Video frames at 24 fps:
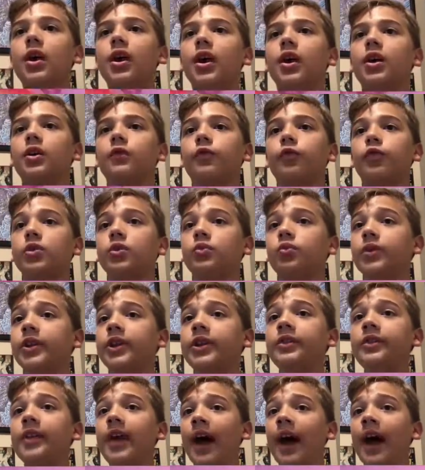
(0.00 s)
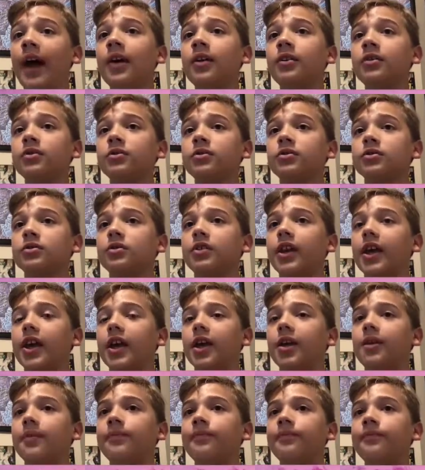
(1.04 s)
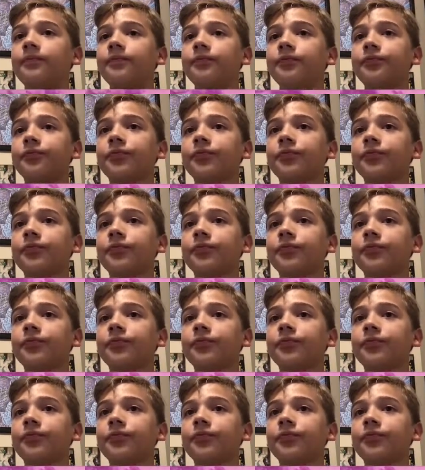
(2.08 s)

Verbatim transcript: and if we win that game,